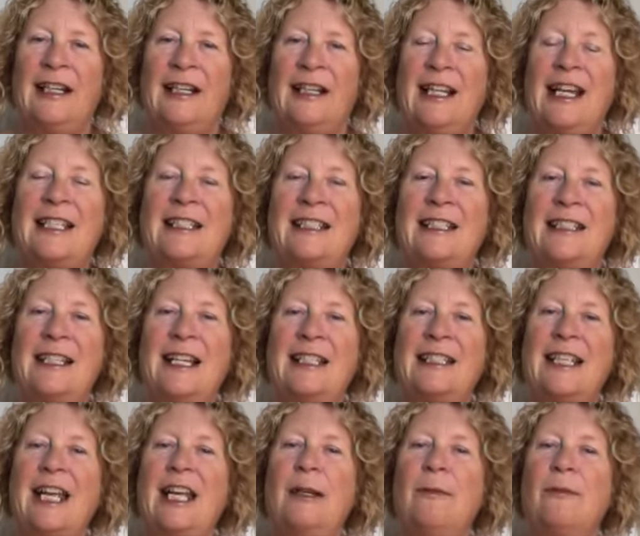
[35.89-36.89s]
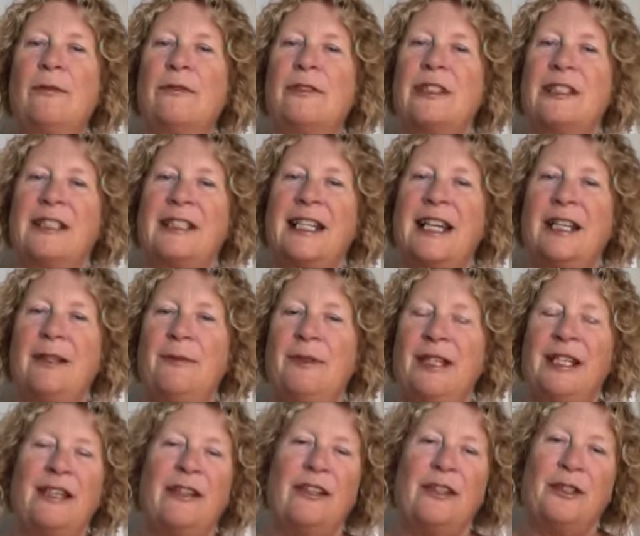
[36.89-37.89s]
less and less able to stay
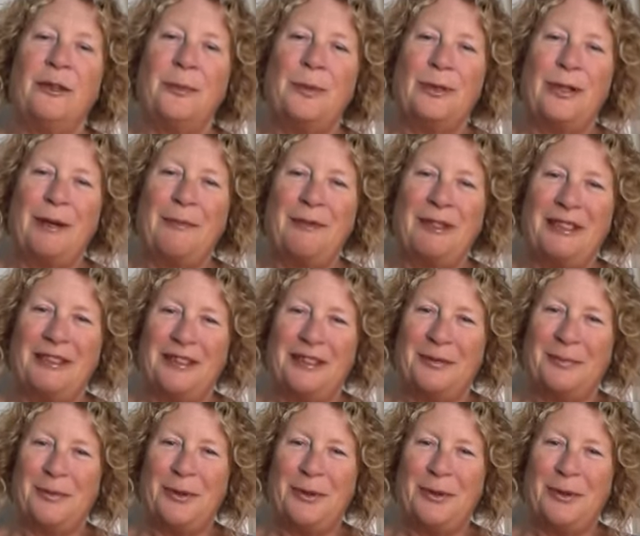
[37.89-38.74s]
within those parameters,